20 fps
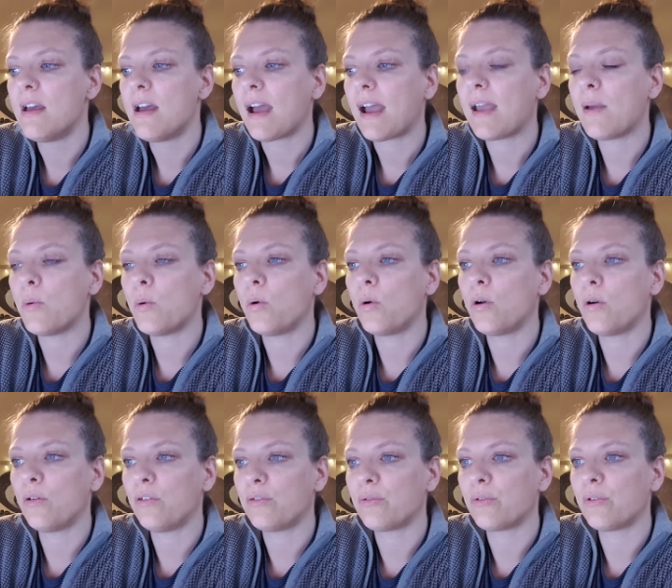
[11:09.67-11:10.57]
I will
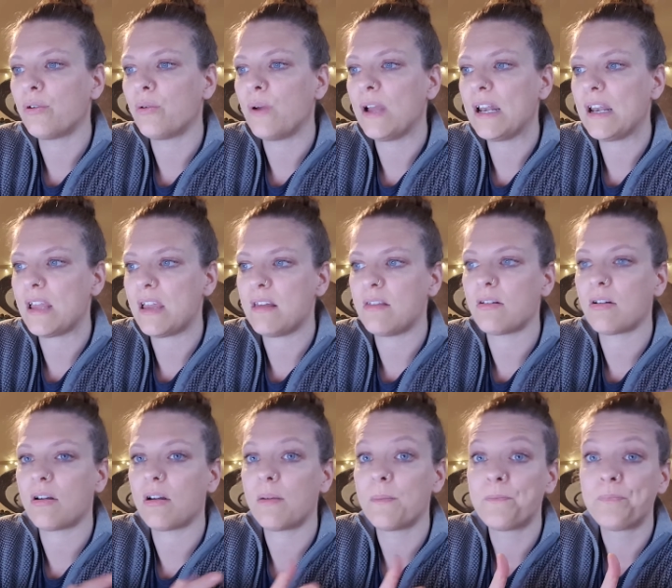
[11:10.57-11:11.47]
go through and
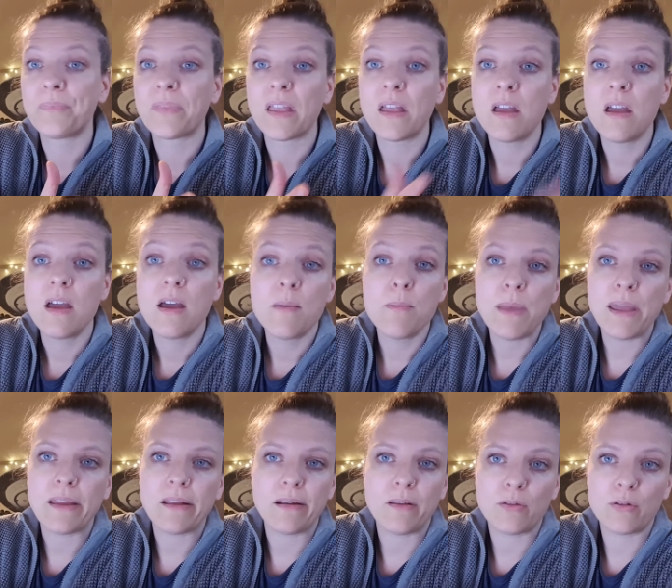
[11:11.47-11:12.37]
either
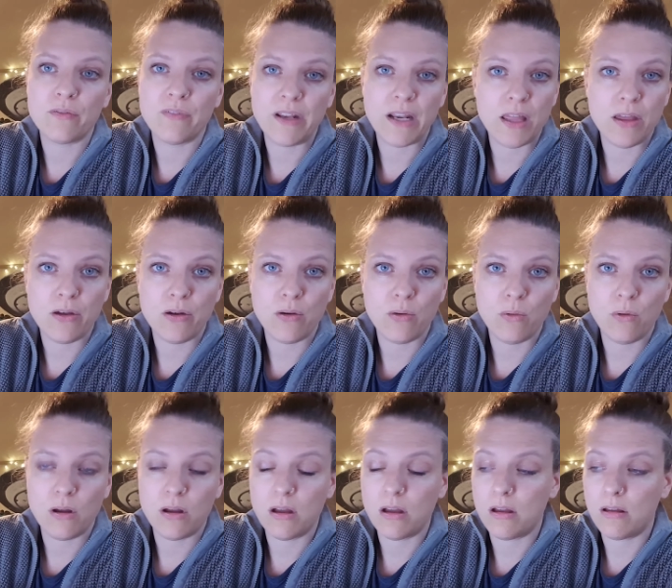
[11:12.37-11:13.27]
make another
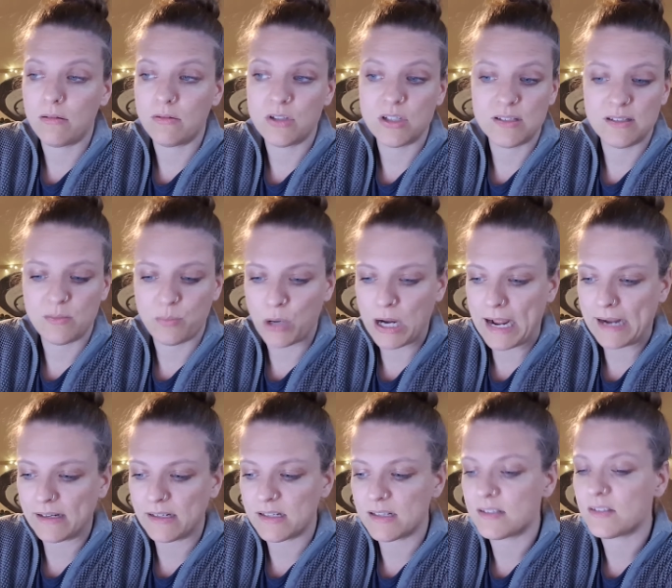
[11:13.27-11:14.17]
video just to
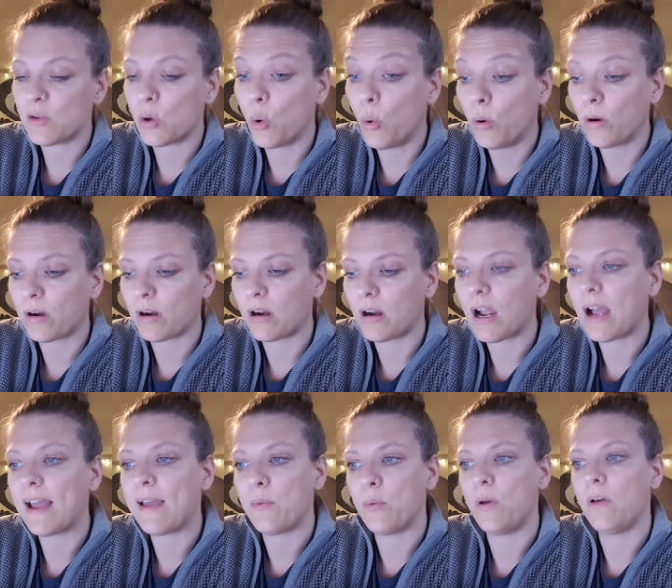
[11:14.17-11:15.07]
practice, or
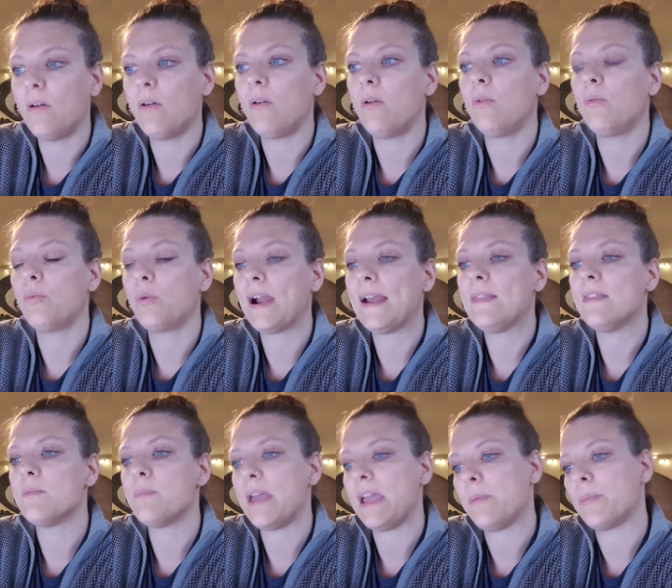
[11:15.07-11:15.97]
I will write
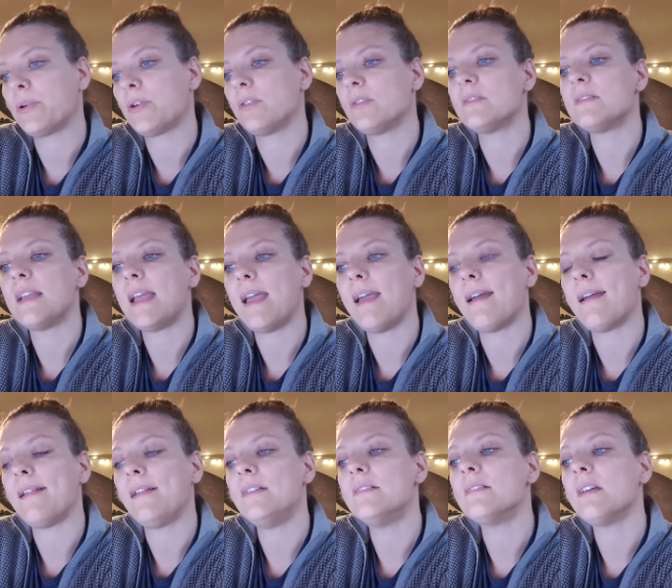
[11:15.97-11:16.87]
the papers
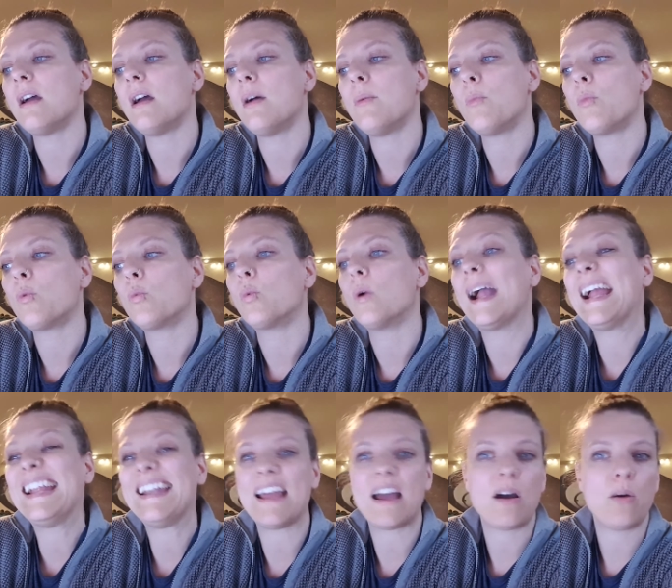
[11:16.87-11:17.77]
and
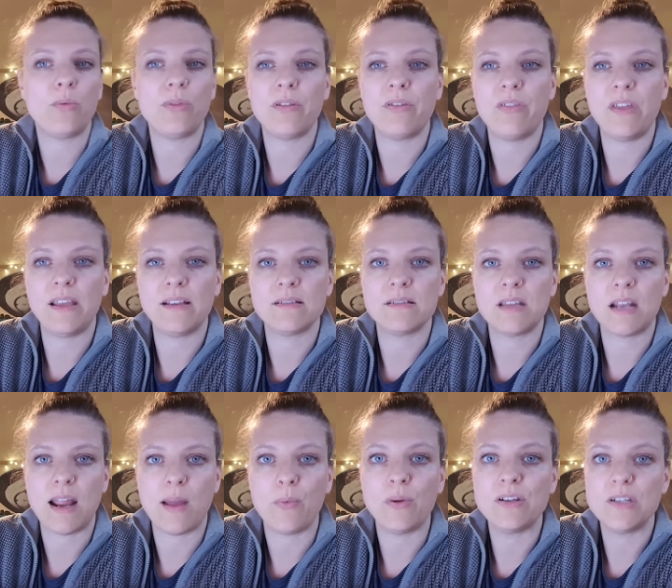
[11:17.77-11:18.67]
write out the things that
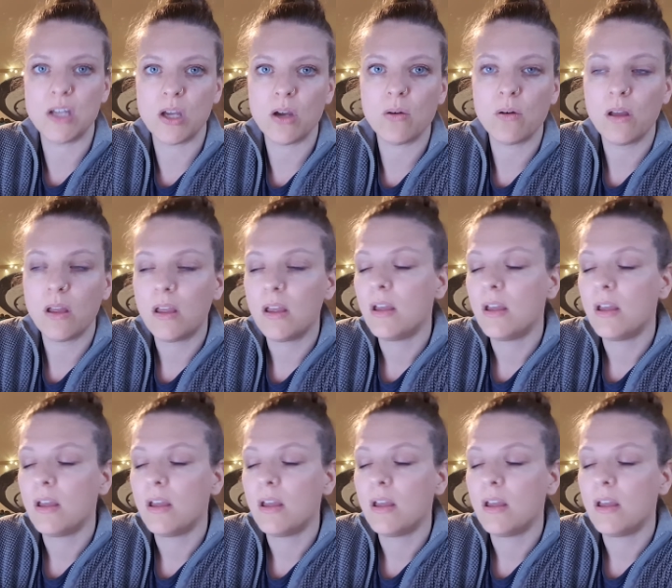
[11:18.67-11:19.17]
I would do.